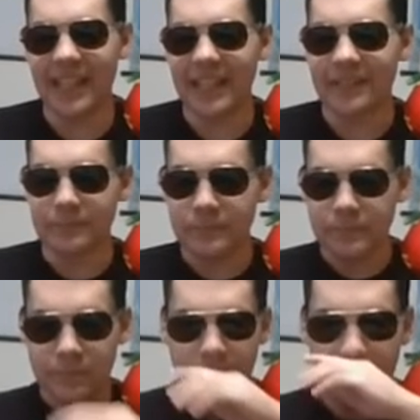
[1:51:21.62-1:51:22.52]
like
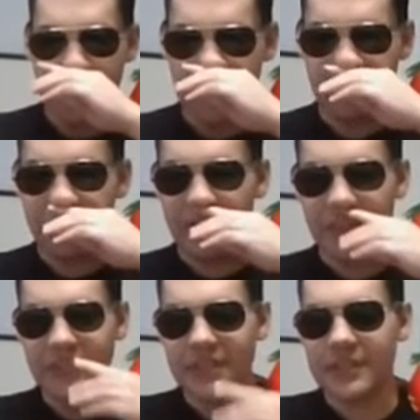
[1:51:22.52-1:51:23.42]

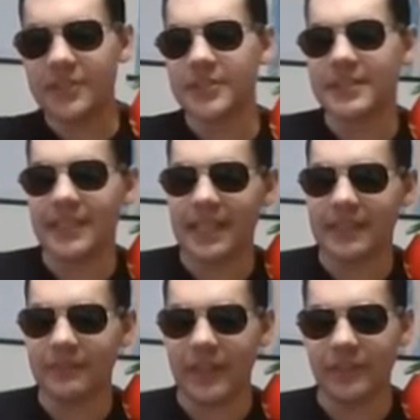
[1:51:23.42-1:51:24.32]
first or second
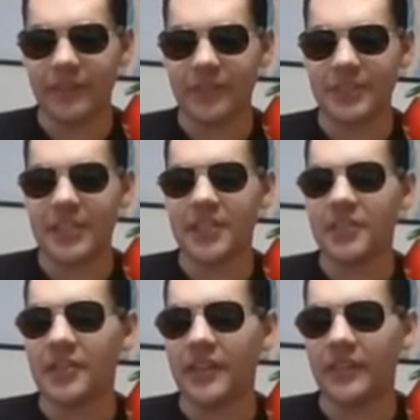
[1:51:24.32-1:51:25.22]
like first
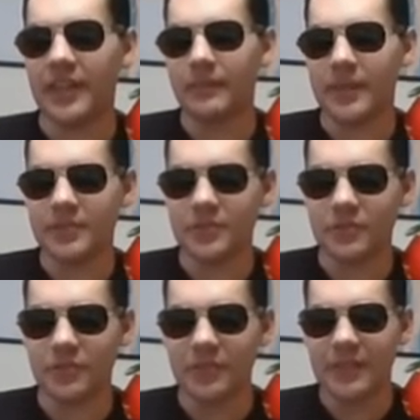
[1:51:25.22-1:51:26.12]
year of like middle
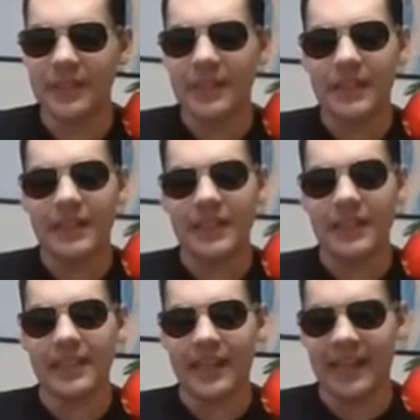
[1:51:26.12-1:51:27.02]
school.
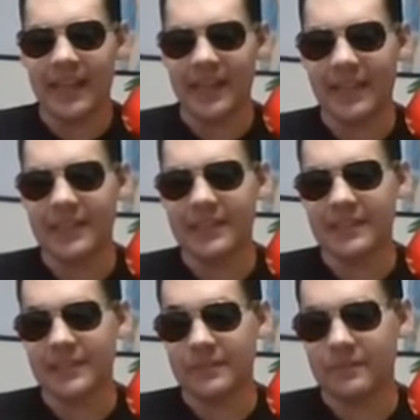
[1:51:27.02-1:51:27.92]
Like I had like
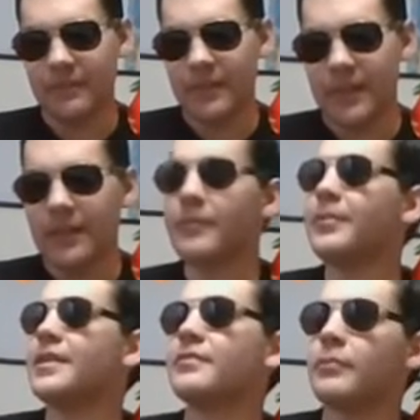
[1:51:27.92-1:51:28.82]
a maybe
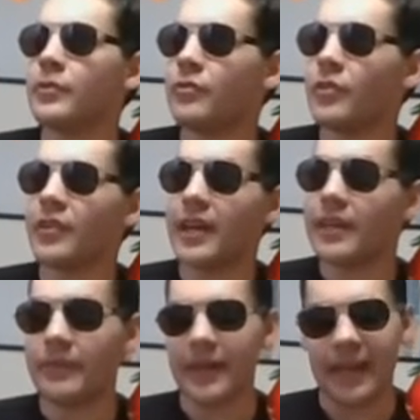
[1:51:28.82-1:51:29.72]
even before that,
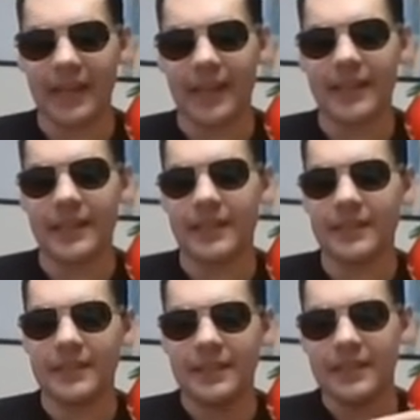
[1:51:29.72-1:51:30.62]
but I had like a
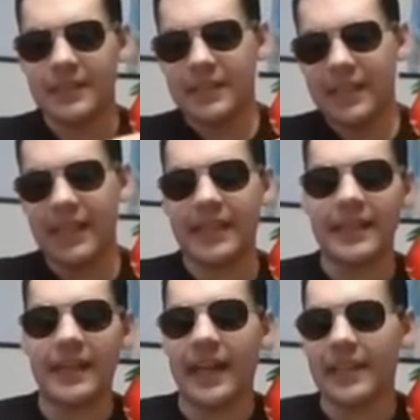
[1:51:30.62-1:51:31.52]
a
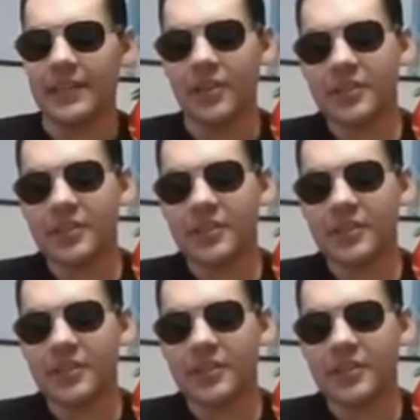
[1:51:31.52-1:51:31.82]
uh, I had a yard